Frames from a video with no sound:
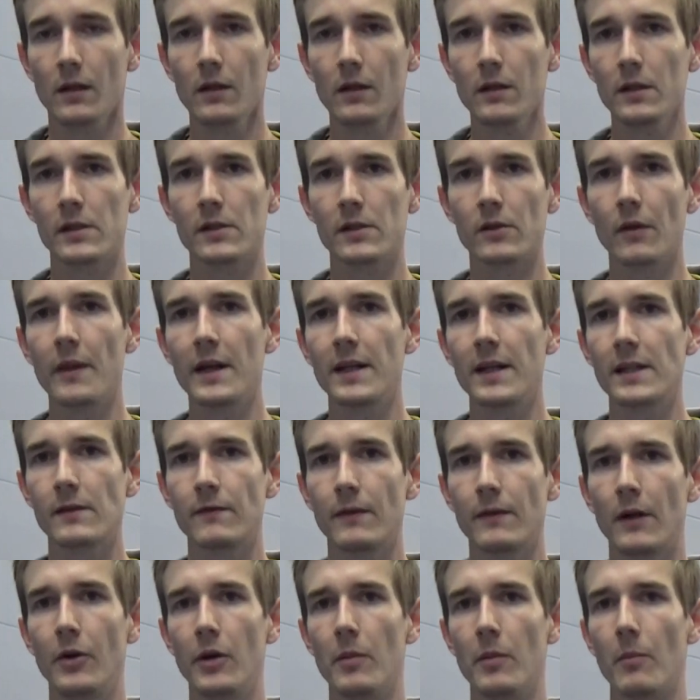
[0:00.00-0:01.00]
So that's
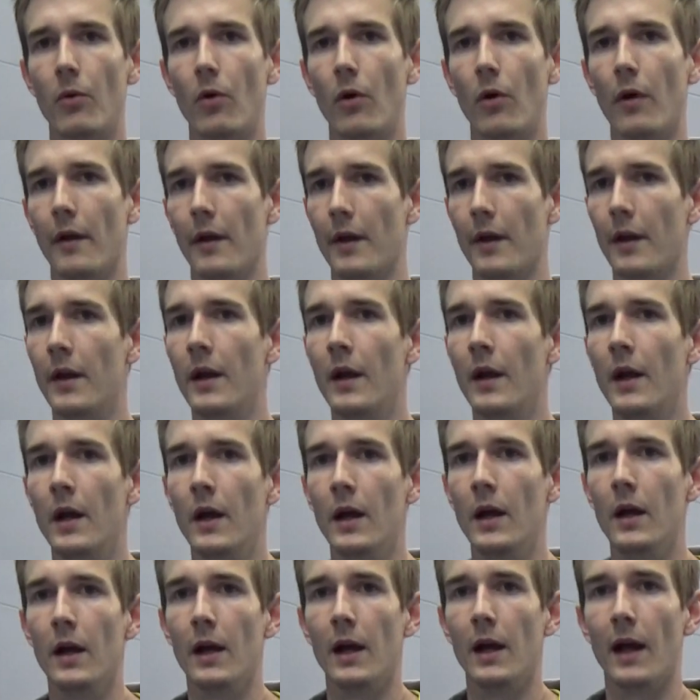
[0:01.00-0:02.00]
very important.
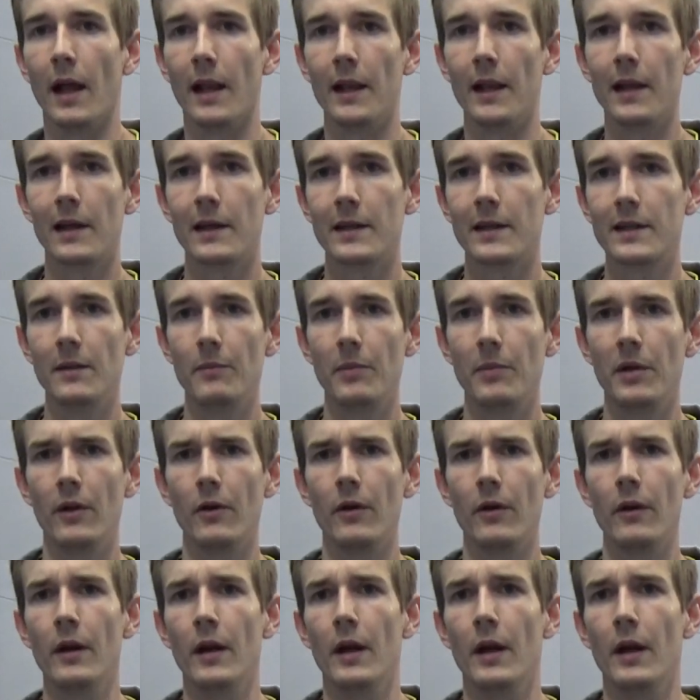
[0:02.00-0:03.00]
A little tip here.